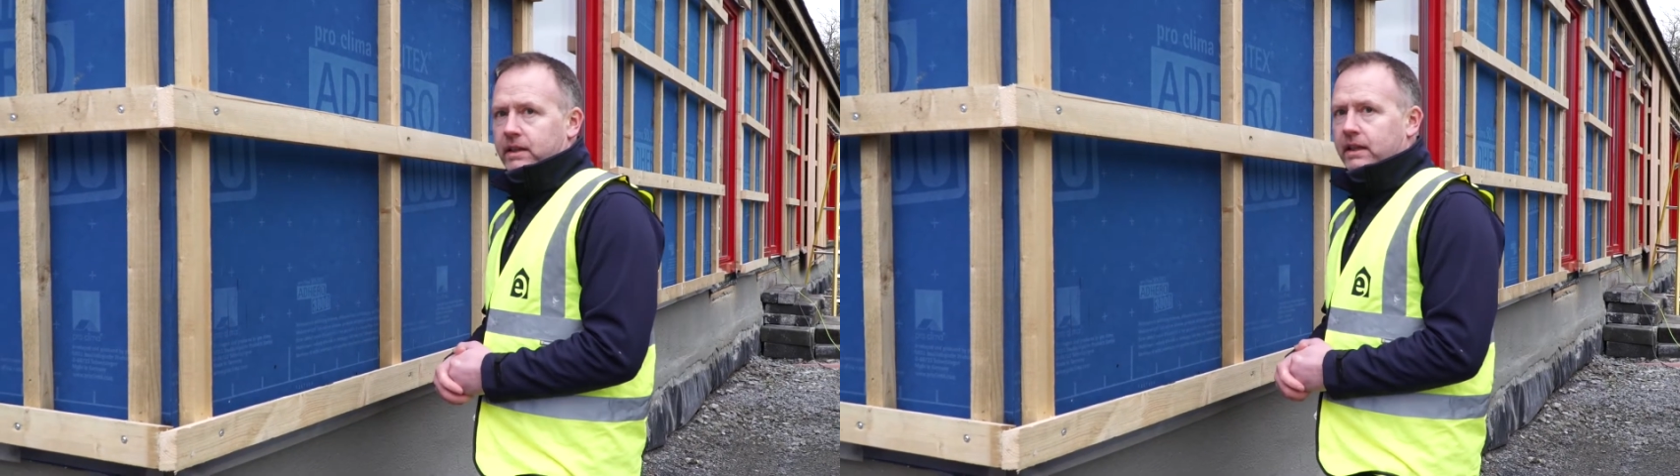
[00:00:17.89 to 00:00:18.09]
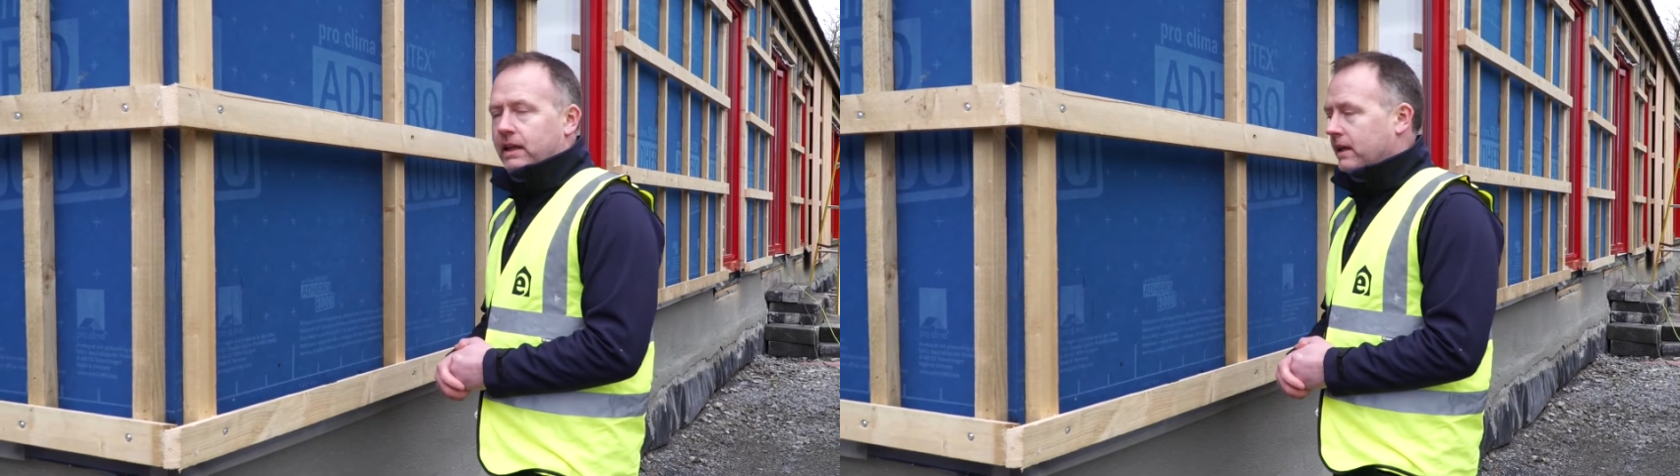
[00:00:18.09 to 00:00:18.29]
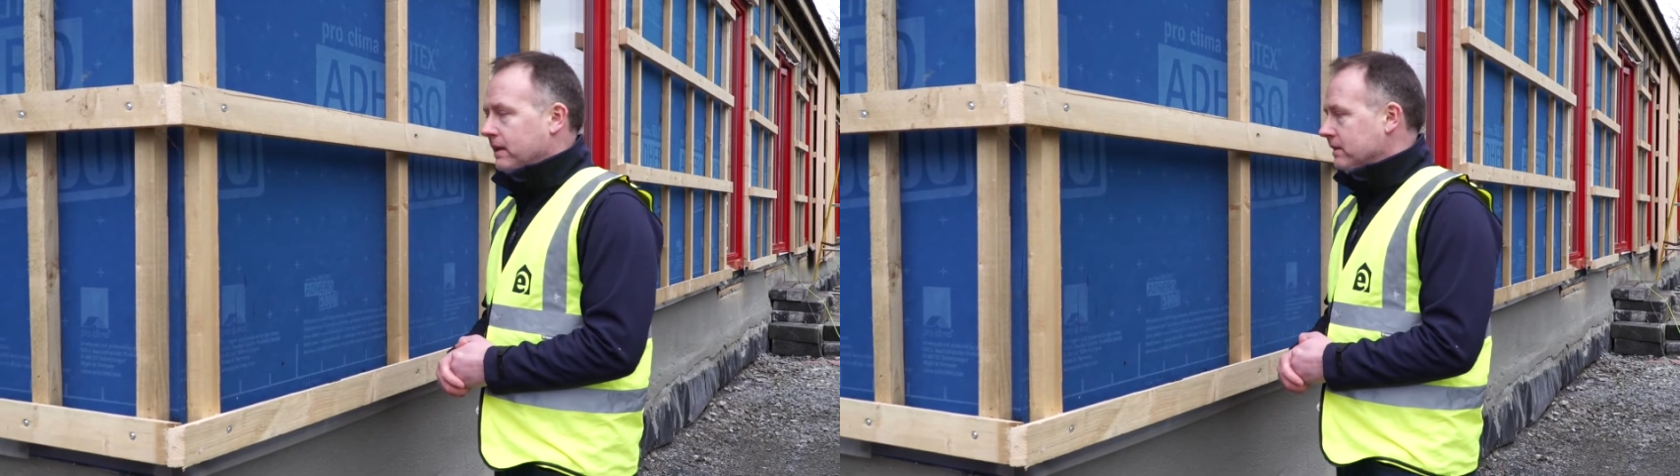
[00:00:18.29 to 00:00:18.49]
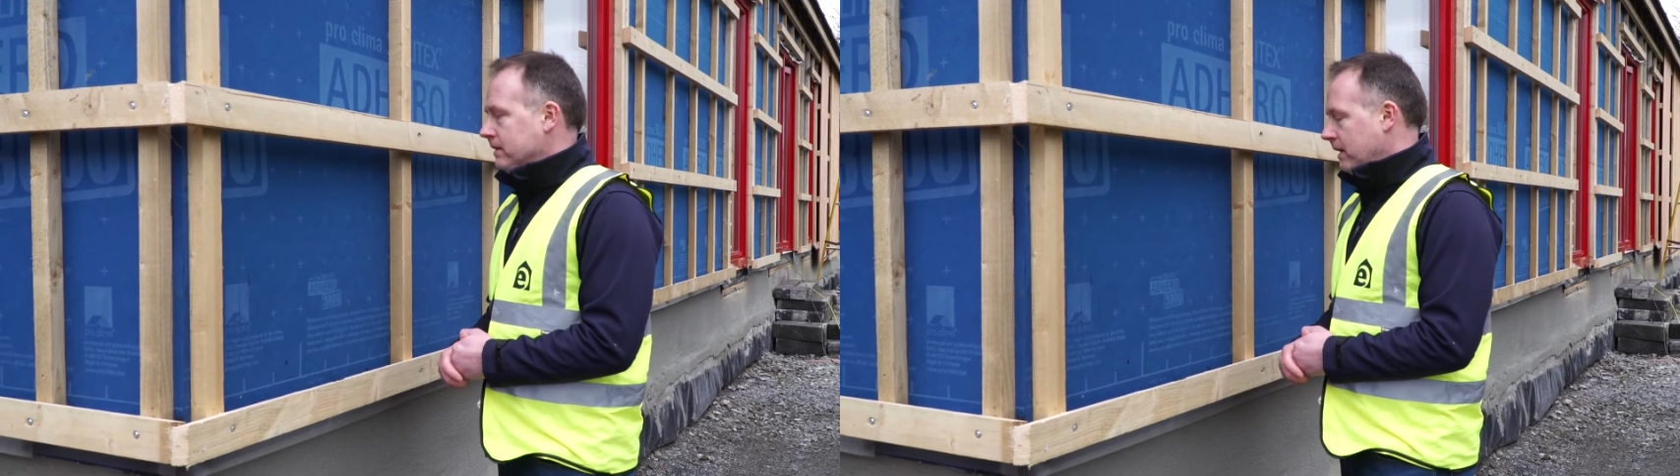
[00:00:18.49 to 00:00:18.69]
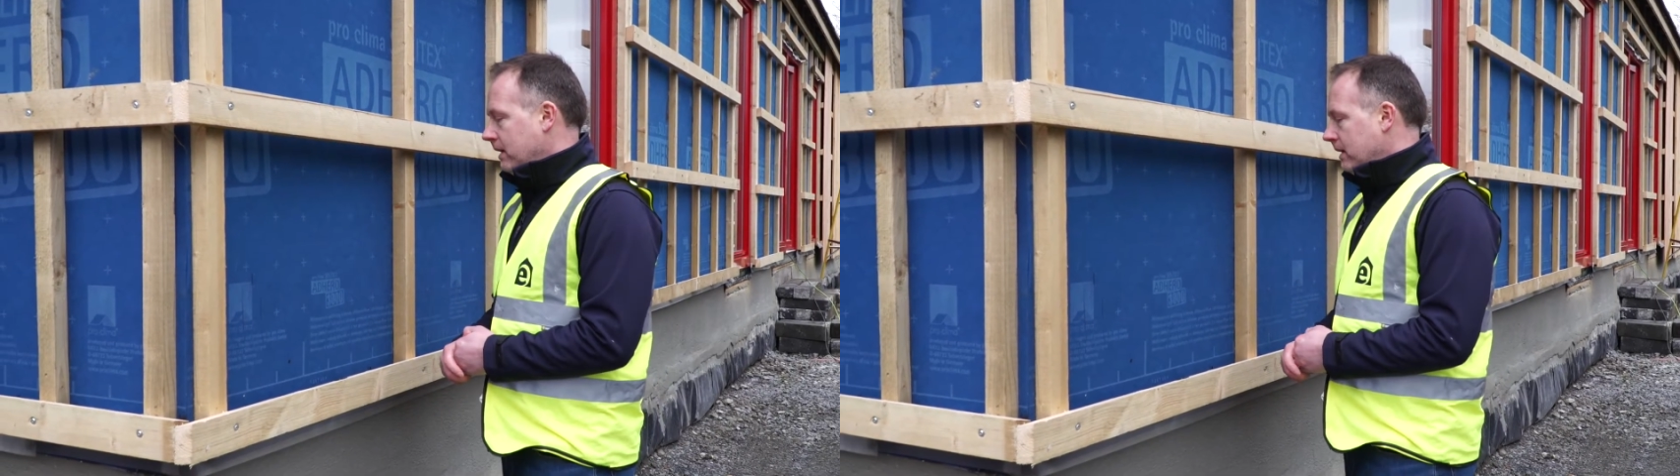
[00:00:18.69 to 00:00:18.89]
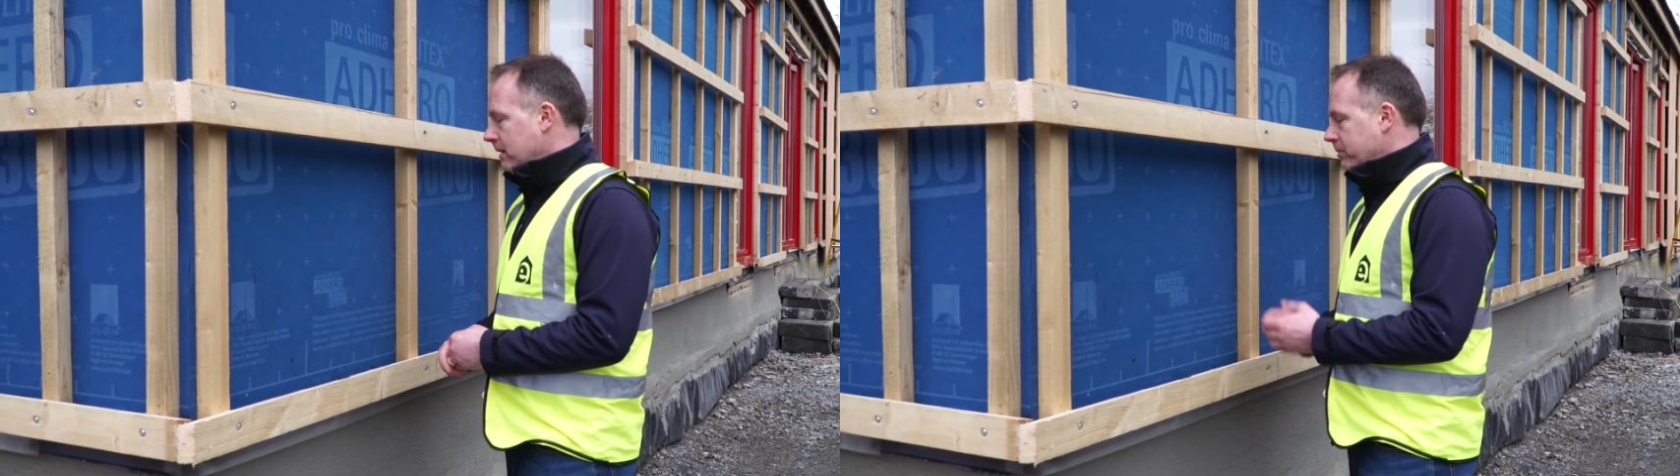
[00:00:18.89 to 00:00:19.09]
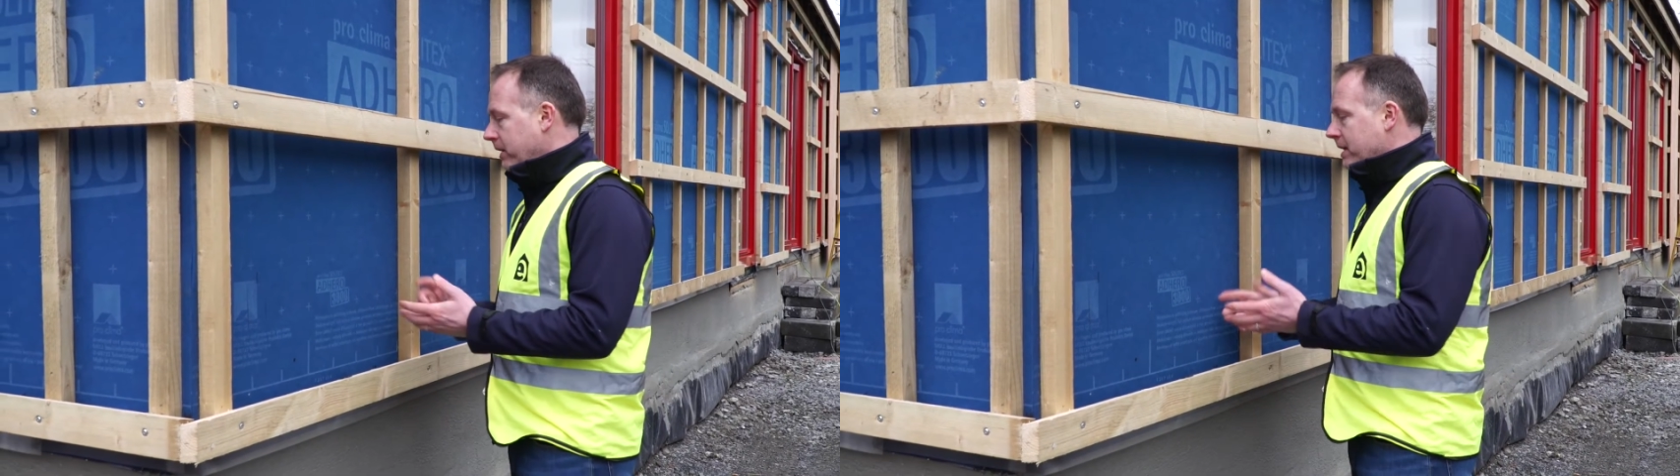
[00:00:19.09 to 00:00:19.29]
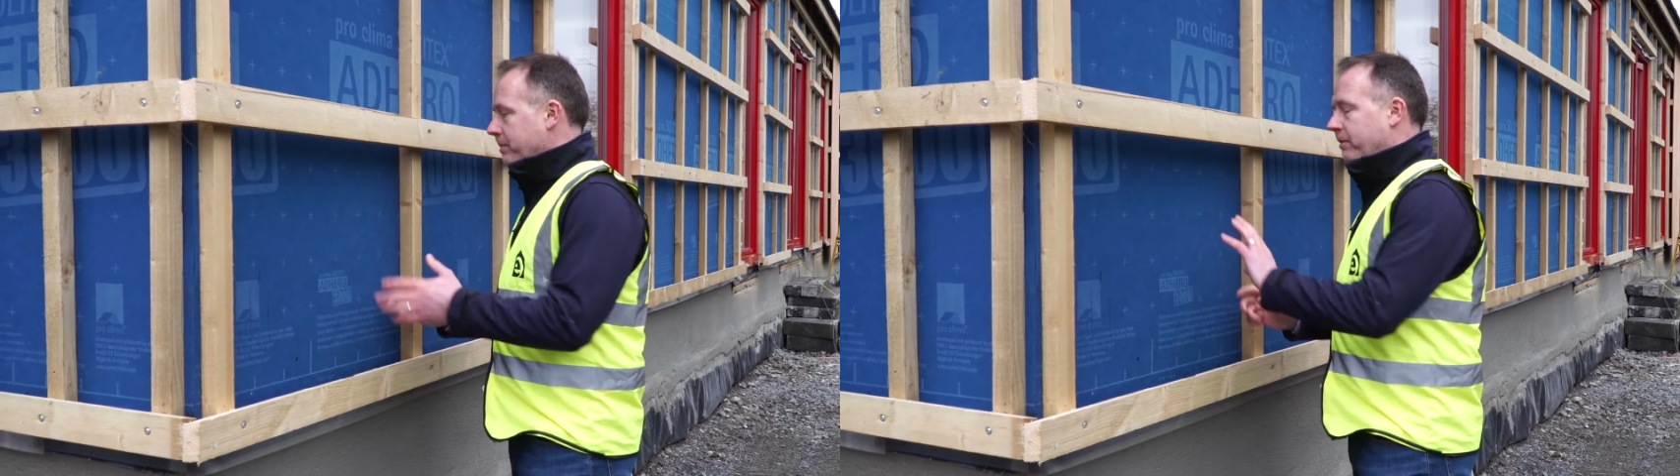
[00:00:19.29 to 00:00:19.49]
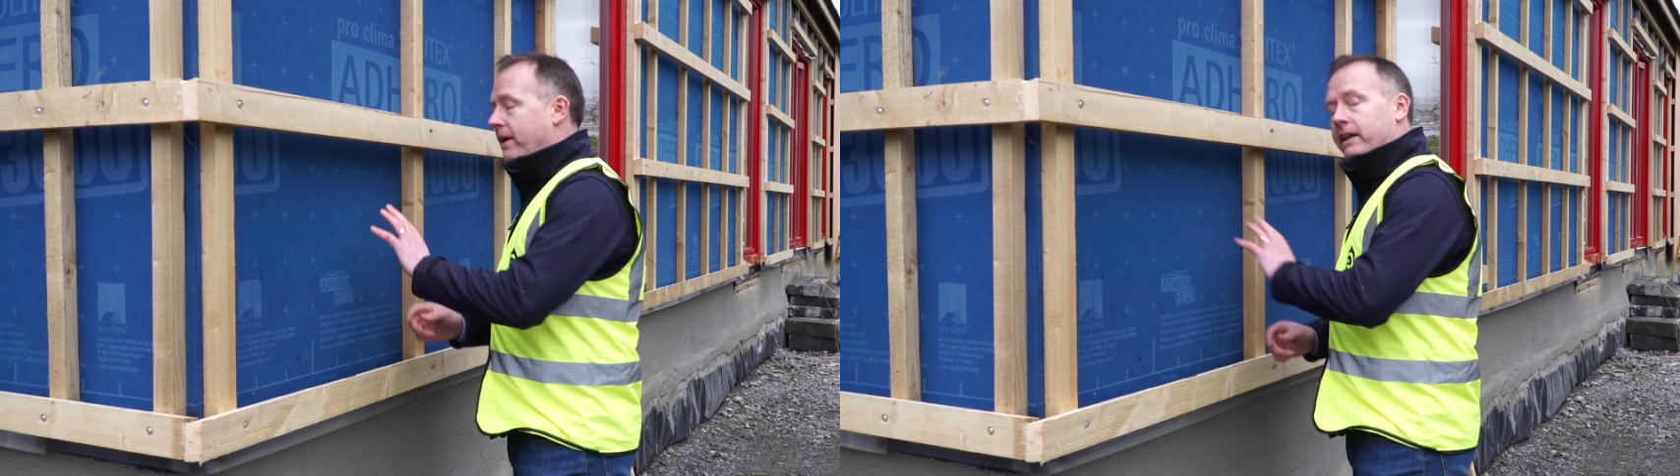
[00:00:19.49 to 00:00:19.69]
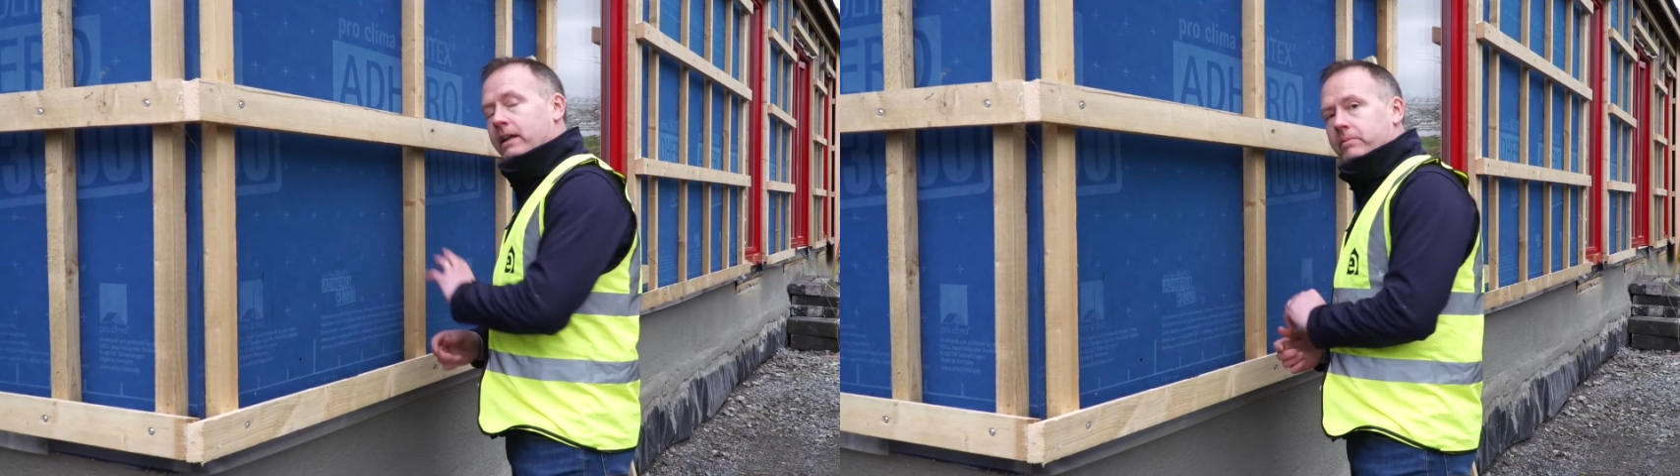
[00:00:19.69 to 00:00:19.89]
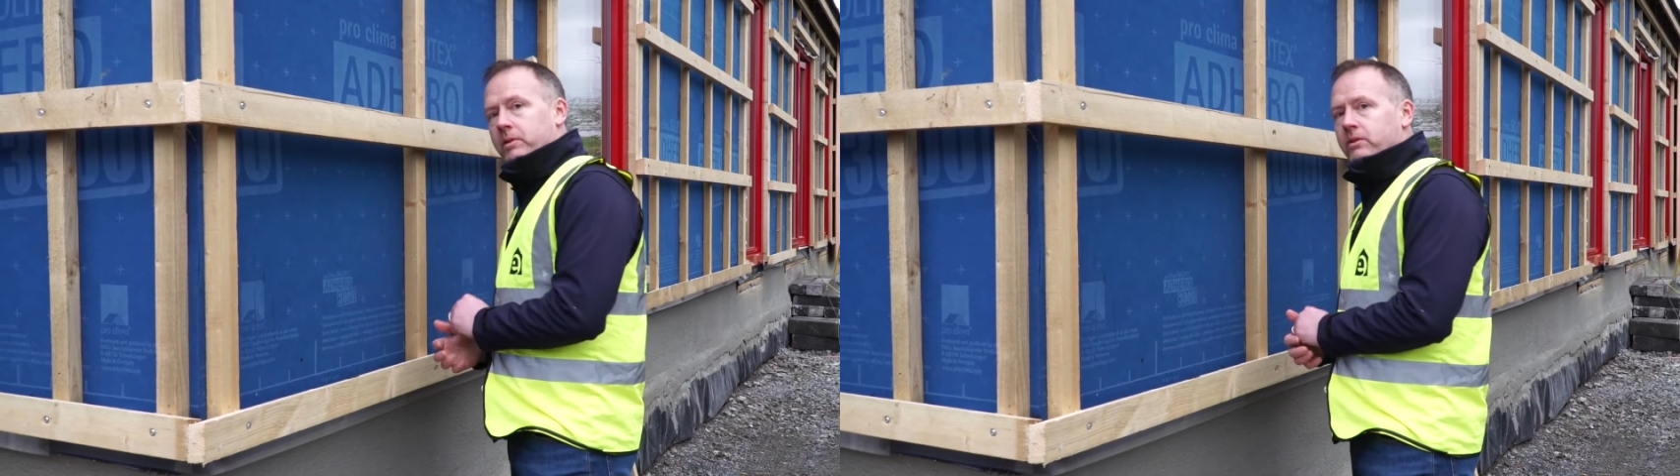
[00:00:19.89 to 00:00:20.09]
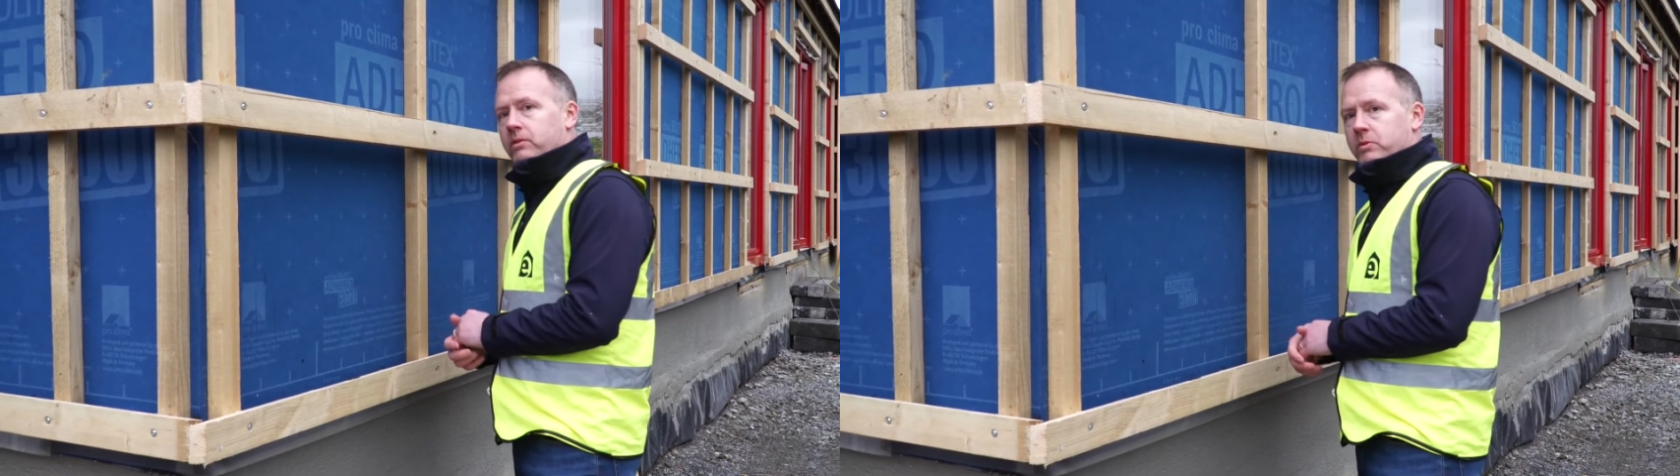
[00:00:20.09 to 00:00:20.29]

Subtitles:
he has a breathable racking board,